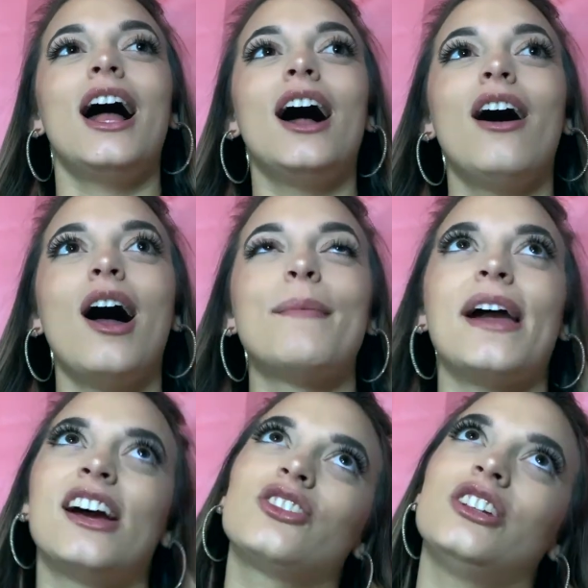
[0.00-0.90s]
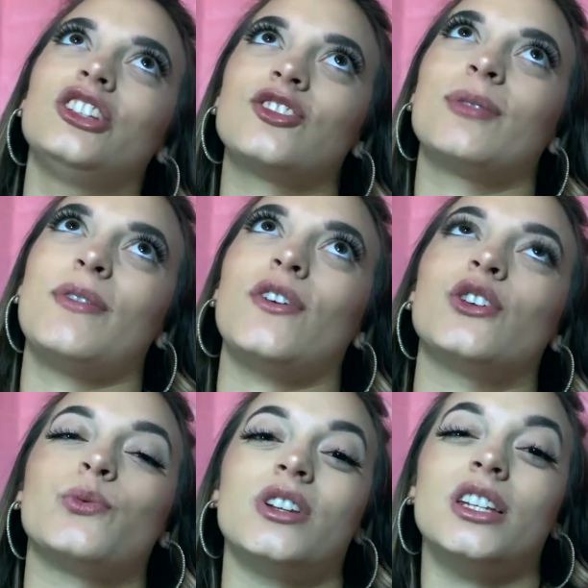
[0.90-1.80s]
Um, I asked on Instagram if you
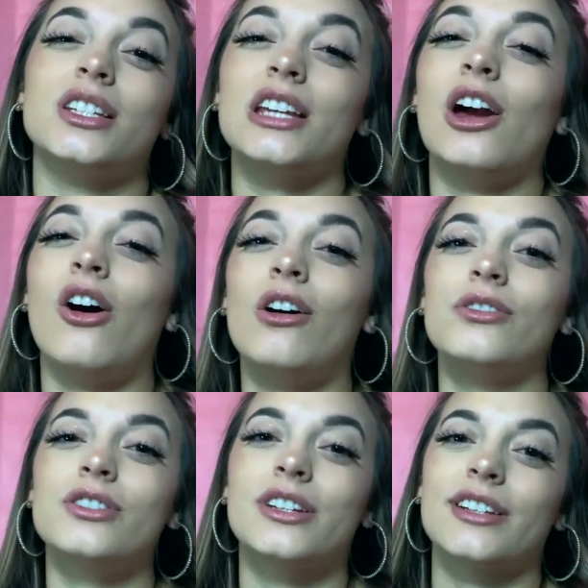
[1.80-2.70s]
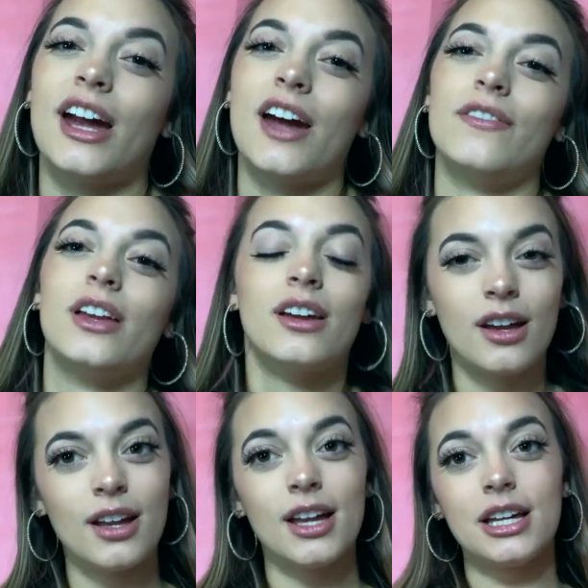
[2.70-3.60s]
guys wanted to see hauls because I have like
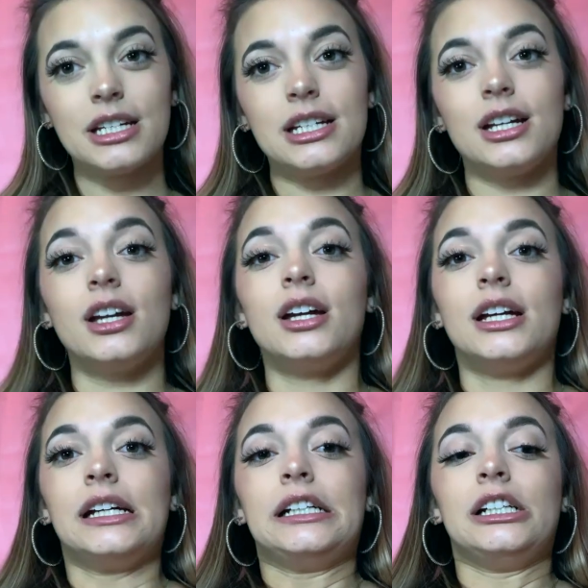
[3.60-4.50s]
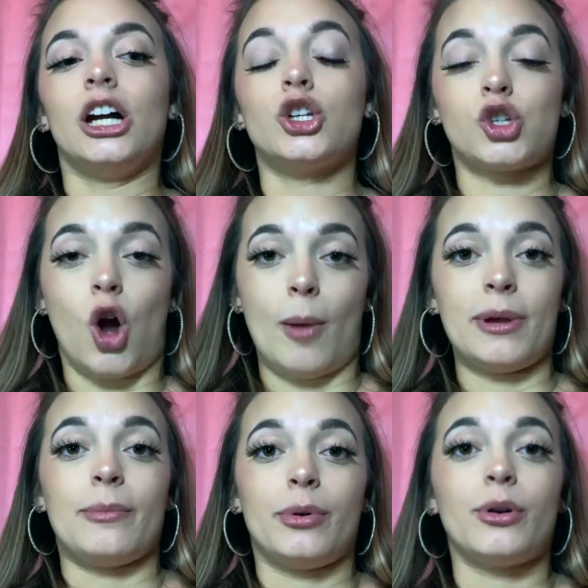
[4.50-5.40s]
a, a
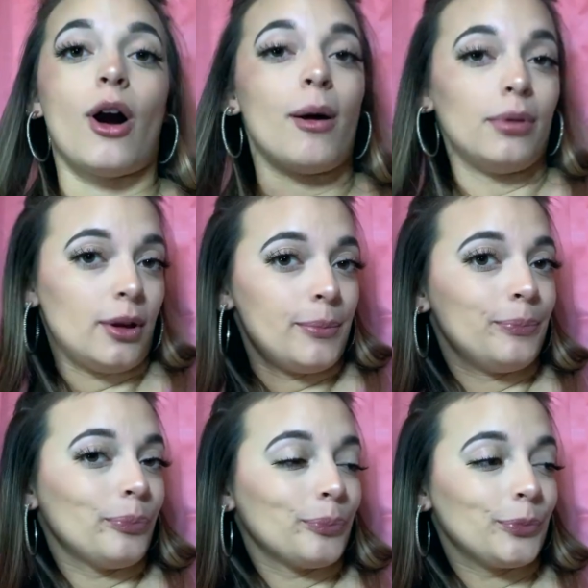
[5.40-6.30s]
shopping problem.